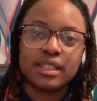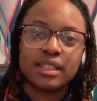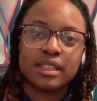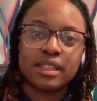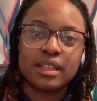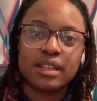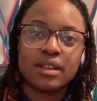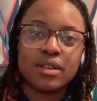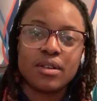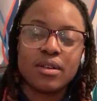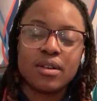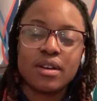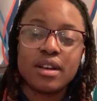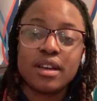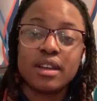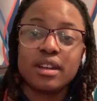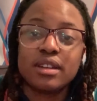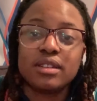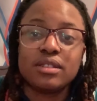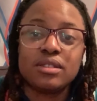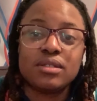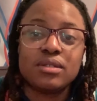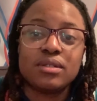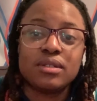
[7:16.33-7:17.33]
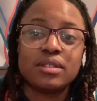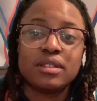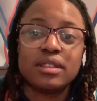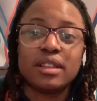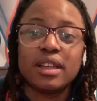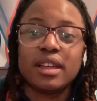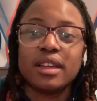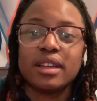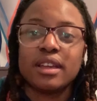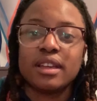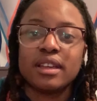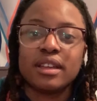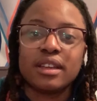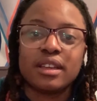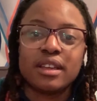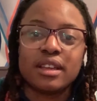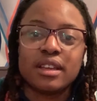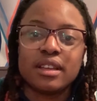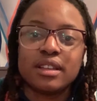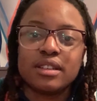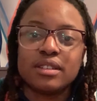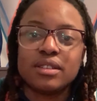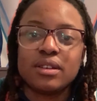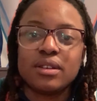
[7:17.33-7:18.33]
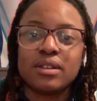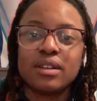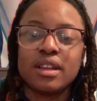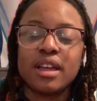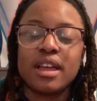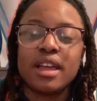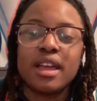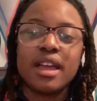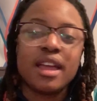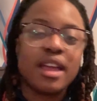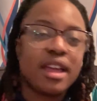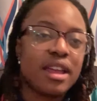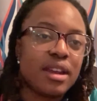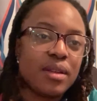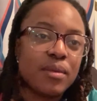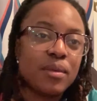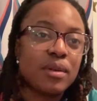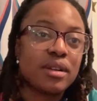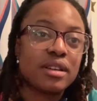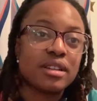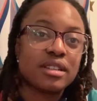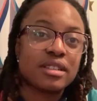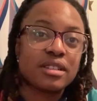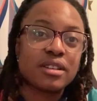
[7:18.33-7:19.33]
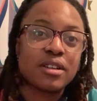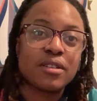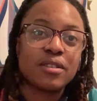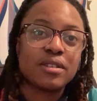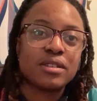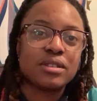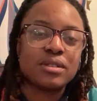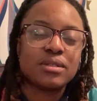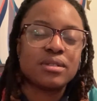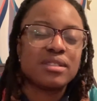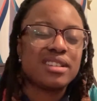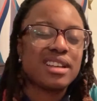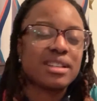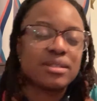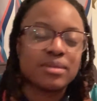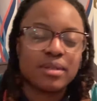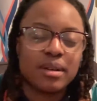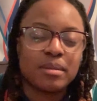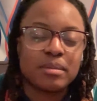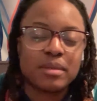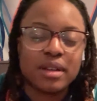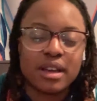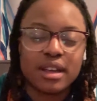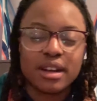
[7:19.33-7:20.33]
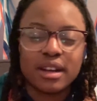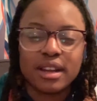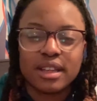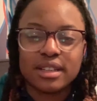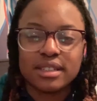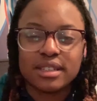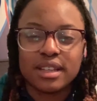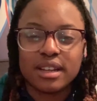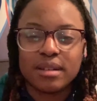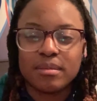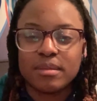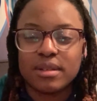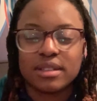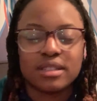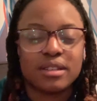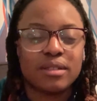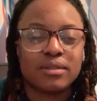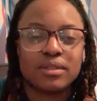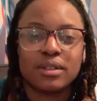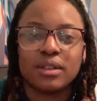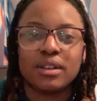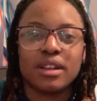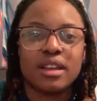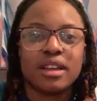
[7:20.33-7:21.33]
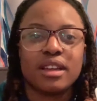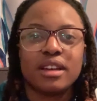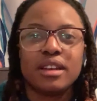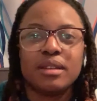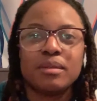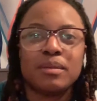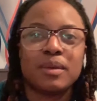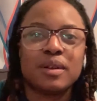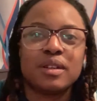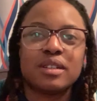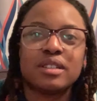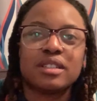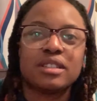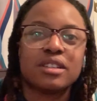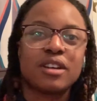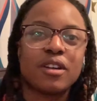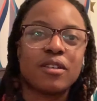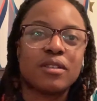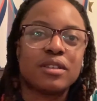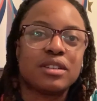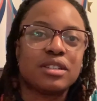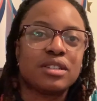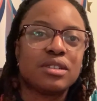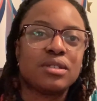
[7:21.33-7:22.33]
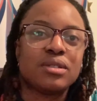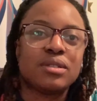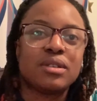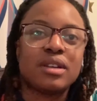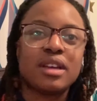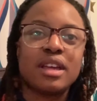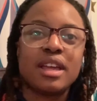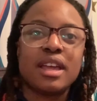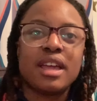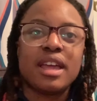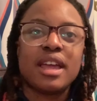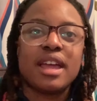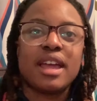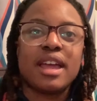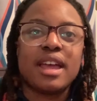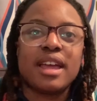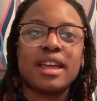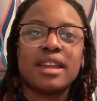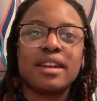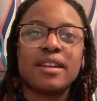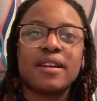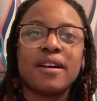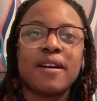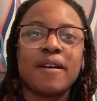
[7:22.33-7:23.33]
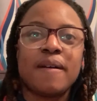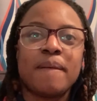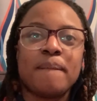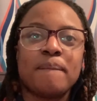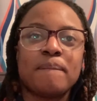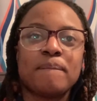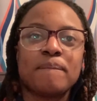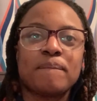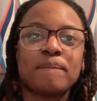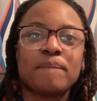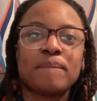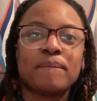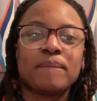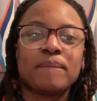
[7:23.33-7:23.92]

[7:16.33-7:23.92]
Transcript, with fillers: then go ahead and do it. Like, don't let anyone discourage you. That's what I'm kind of like telling myself. Don't let anyone discourage you. And um,